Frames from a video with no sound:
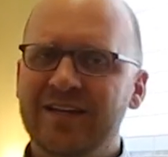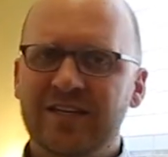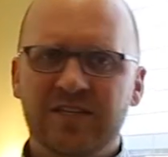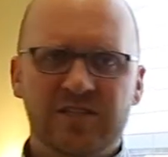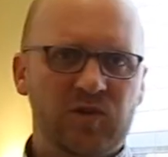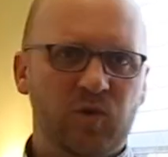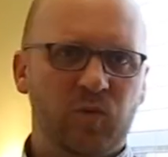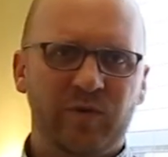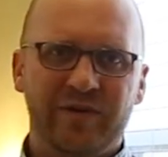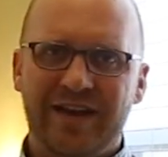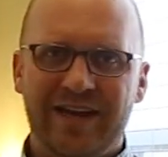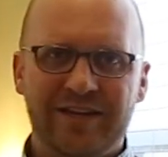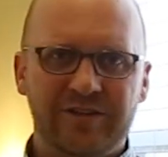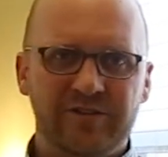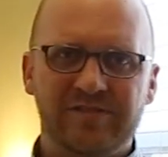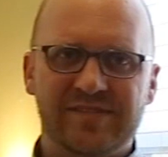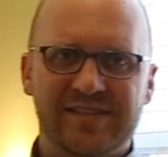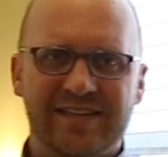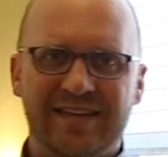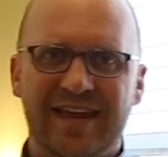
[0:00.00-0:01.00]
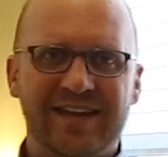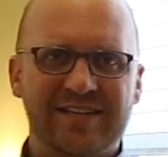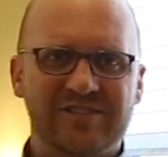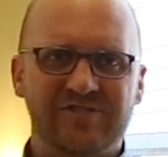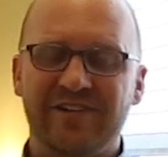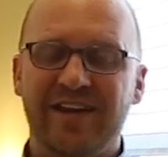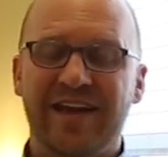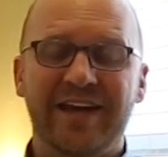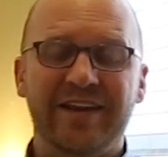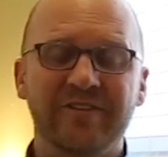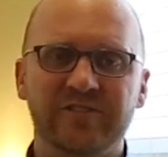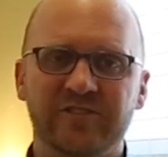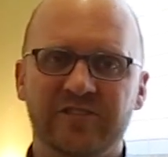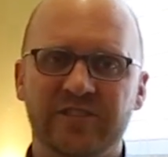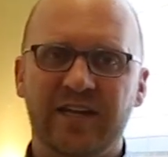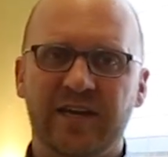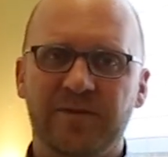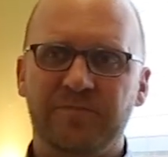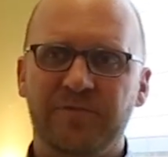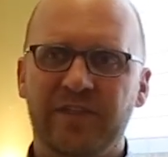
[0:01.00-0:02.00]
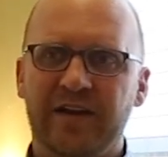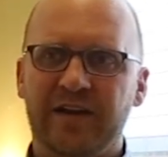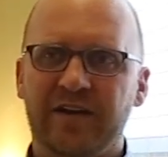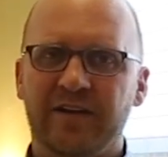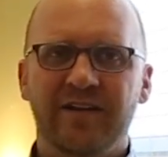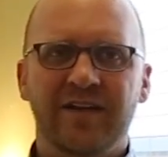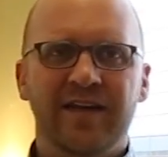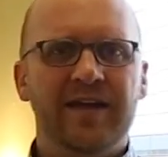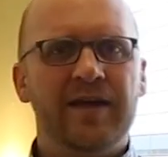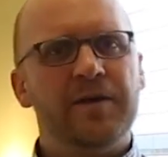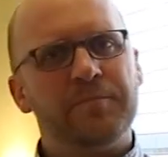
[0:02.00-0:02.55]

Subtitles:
So we're not using extra energy up there,